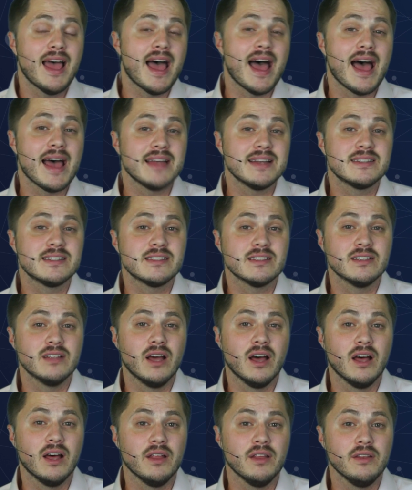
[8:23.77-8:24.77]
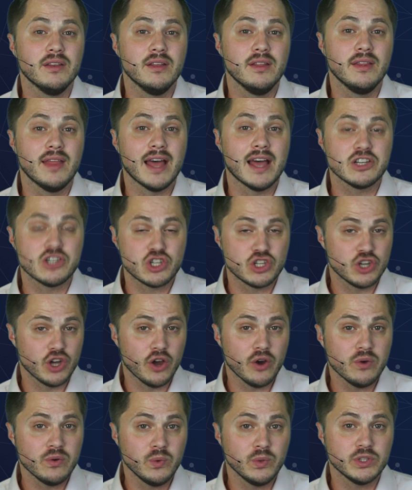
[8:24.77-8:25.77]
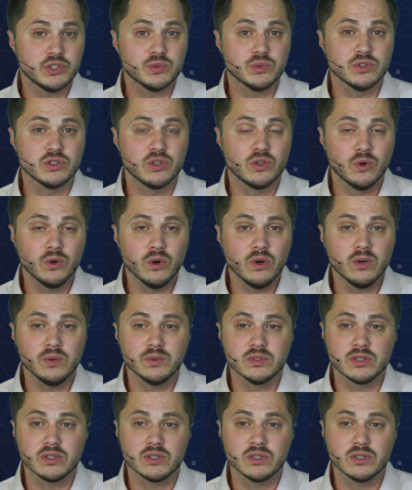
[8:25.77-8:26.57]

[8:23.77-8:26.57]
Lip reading: at that show, which was cool.